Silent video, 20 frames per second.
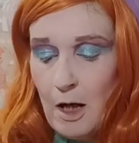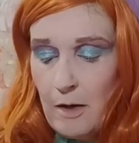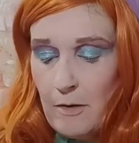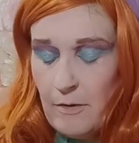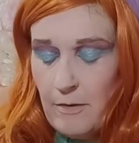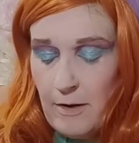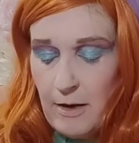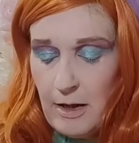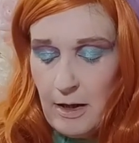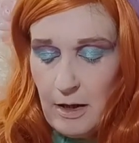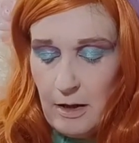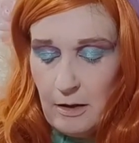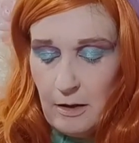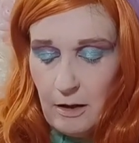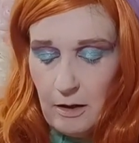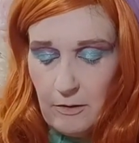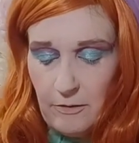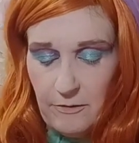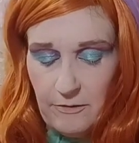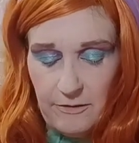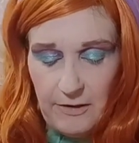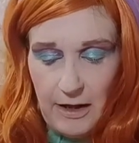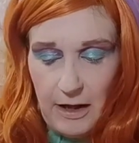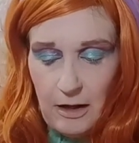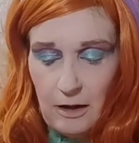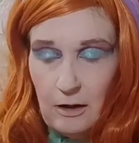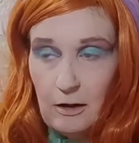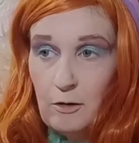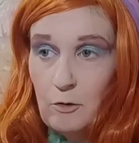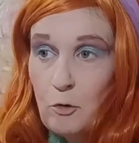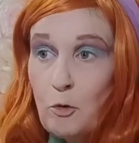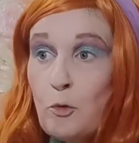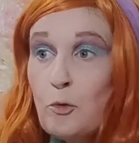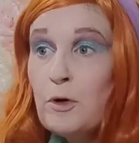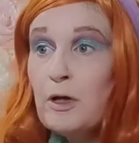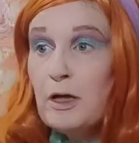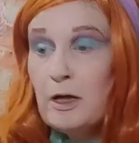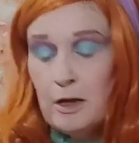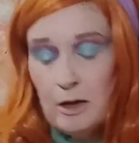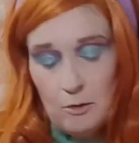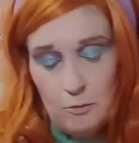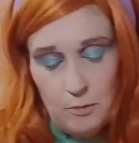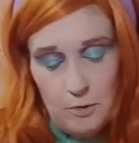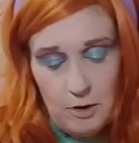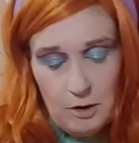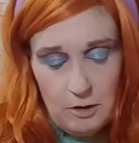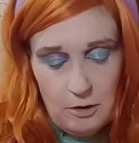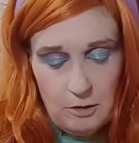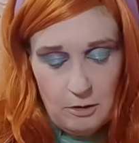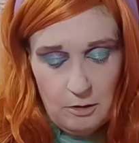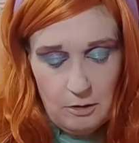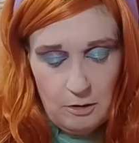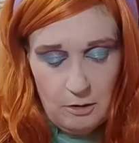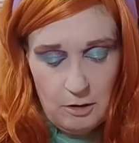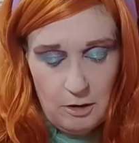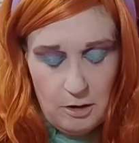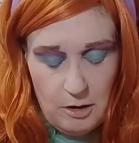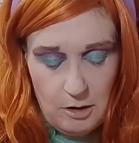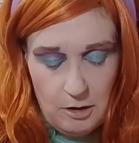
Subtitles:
And then I think we'll